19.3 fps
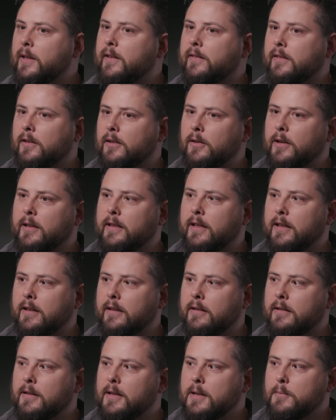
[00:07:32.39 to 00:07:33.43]
And so I
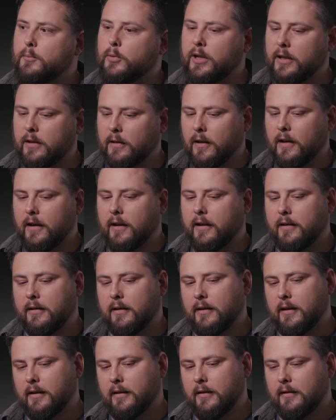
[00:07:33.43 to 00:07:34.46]
think putting Clark
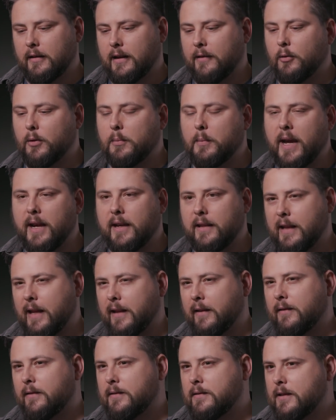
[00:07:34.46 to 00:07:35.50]
and everyone back in
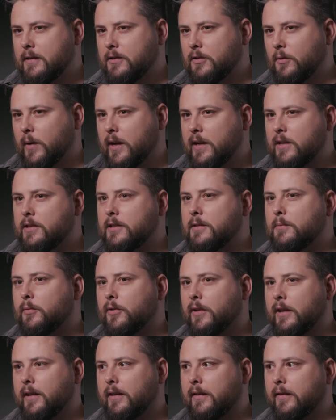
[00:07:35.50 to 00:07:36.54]
that situation
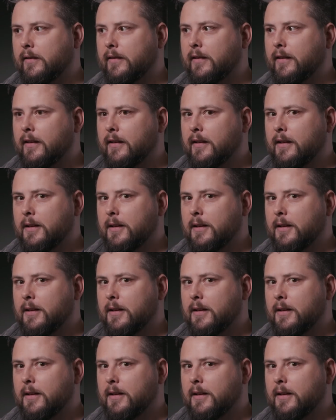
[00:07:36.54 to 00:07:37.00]
brings